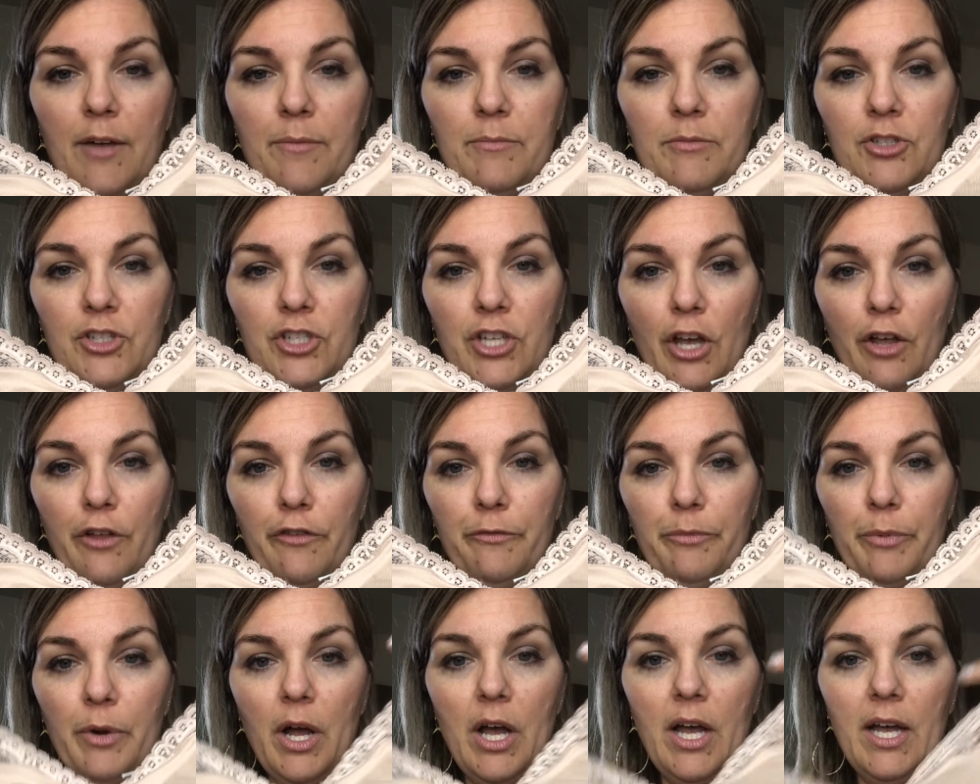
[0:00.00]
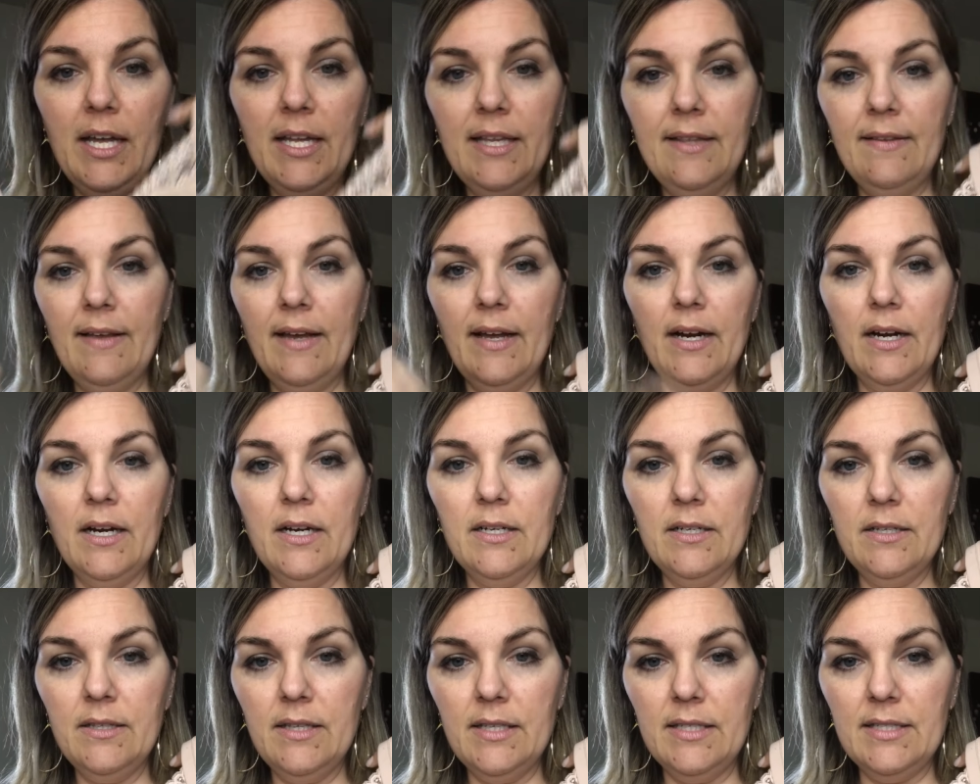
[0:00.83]
shelf bra in
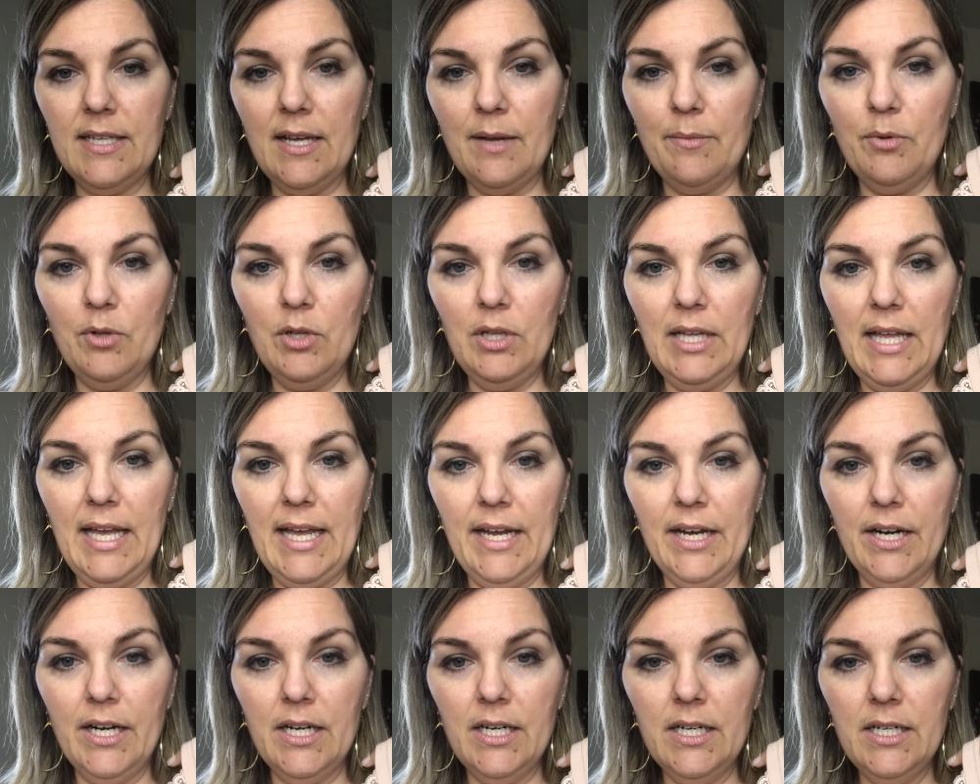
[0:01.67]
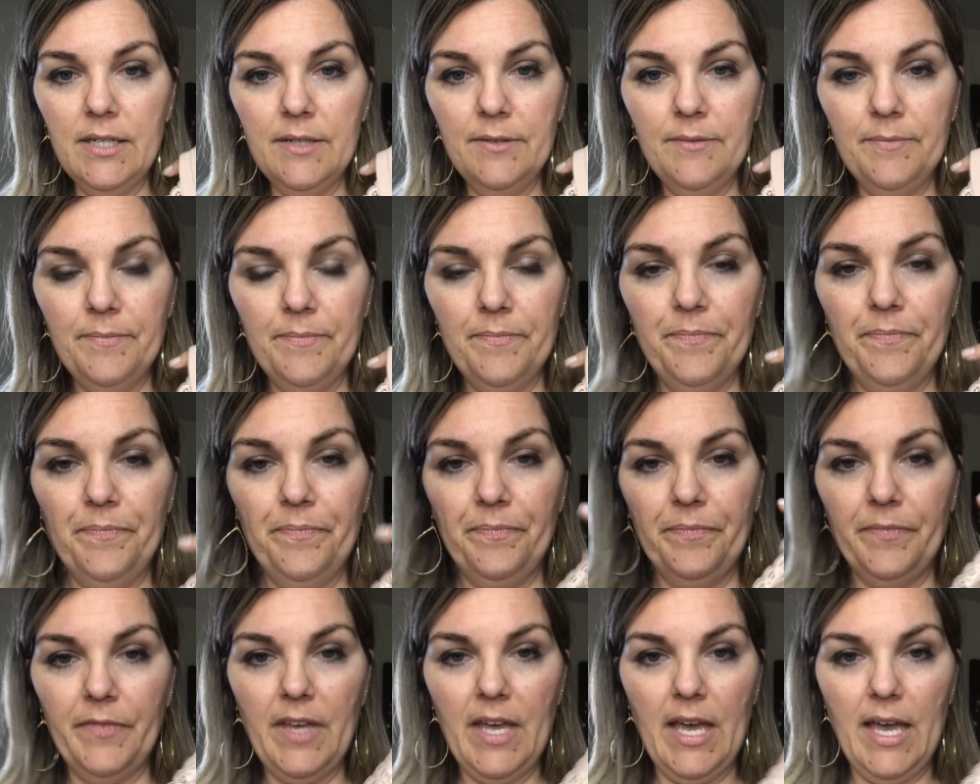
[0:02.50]
there, the double layer,
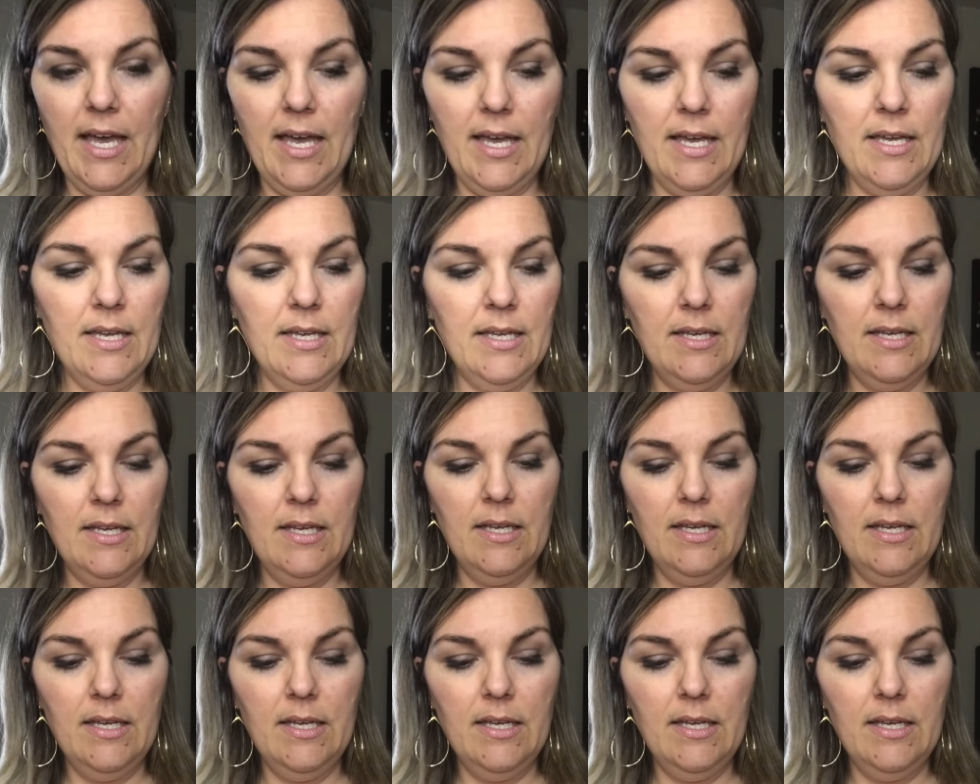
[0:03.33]
okay?